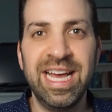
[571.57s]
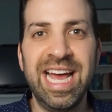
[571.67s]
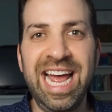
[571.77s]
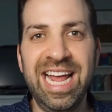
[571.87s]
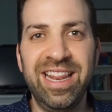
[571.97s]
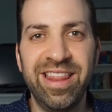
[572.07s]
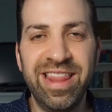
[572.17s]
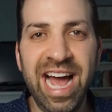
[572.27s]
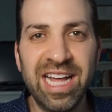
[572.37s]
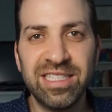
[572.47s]
And
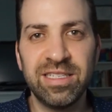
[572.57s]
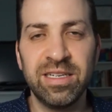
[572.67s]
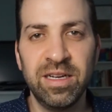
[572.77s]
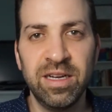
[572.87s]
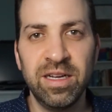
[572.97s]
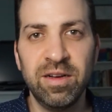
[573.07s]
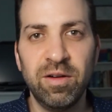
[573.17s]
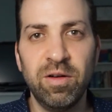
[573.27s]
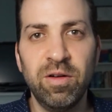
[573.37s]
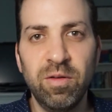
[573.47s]
that's
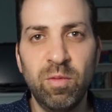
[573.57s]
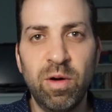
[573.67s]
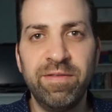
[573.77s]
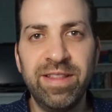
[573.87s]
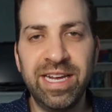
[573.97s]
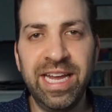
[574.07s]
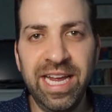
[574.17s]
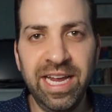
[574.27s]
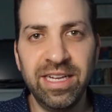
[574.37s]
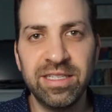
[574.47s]
one of the
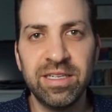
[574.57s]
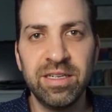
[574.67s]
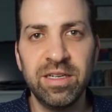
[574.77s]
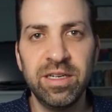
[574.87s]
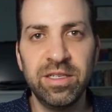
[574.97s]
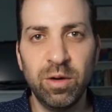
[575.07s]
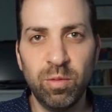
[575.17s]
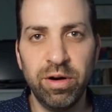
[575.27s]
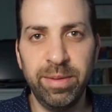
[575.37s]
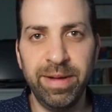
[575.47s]
keys to
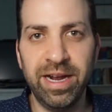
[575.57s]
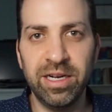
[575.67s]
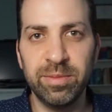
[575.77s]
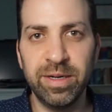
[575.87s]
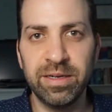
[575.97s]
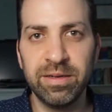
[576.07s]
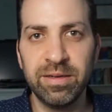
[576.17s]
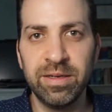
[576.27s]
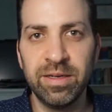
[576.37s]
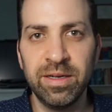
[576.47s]
worry management.
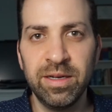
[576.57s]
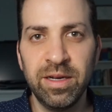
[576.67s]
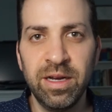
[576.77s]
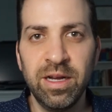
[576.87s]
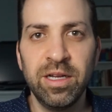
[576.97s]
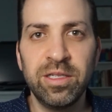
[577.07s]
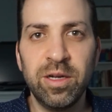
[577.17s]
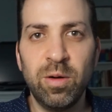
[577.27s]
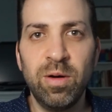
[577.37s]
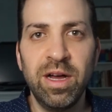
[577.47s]

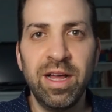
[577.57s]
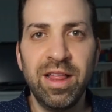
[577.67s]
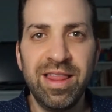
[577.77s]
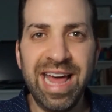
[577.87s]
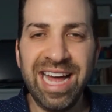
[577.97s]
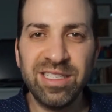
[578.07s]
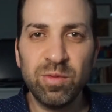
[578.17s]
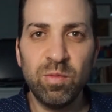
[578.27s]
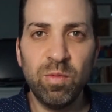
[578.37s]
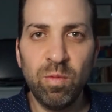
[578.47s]
So that's
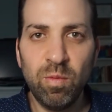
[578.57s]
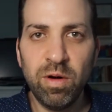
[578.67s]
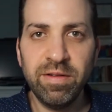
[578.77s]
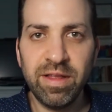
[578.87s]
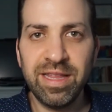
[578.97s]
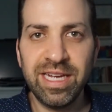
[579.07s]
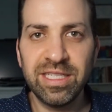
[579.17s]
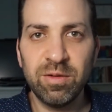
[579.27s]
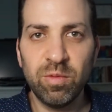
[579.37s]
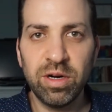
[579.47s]
one of the things
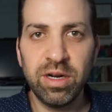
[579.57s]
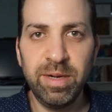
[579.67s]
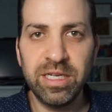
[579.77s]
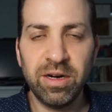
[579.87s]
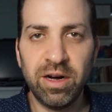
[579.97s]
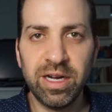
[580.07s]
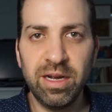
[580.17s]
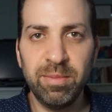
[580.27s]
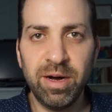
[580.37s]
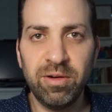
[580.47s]
that we're going to be talking
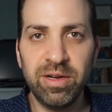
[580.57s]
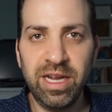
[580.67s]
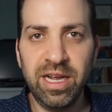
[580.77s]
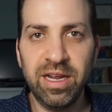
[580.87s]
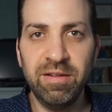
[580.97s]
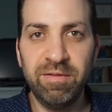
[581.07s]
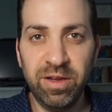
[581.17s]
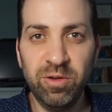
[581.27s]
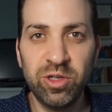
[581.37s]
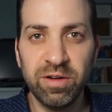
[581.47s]
about in
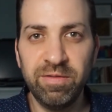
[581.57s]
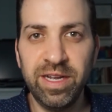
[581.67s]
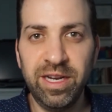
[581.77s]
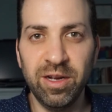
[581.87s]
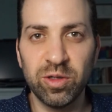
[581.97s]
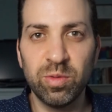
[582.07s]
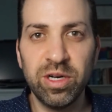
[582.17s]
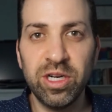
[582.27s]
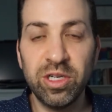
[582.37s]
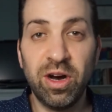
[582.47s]
future videos. We're going
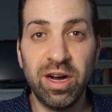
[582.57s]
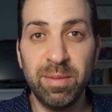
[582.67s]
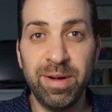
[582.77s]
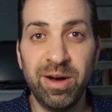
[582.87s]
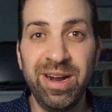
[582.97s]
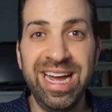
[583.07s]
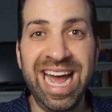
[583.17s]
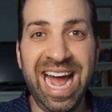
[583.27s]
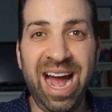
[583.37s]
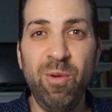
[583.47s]
to talk about
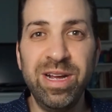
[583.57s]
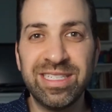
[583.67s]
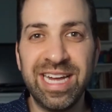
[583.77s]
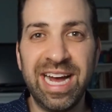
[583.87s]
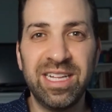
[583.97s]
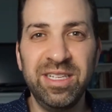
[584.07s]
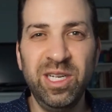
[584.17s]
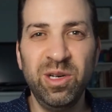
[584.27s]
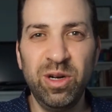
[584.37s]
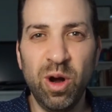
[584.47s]
how exactly
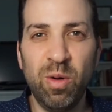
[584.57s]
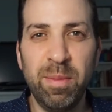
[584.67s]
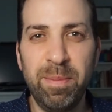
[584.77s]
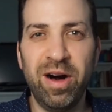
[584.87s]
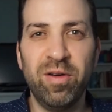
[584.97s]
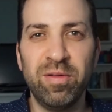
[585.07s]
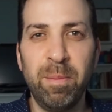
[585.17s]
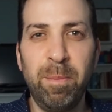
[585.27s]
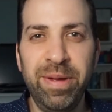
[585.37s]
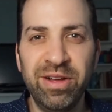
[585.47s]
you go about
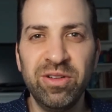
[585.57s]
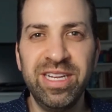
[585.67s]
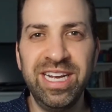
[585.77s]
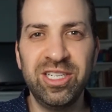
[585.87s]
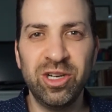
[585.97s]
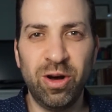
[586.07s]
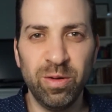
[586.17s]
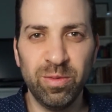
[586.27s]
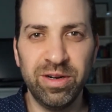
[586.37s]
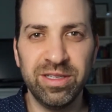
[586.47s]
building
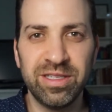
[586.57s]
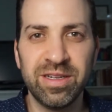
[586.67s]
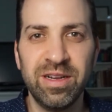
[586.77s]
tolerance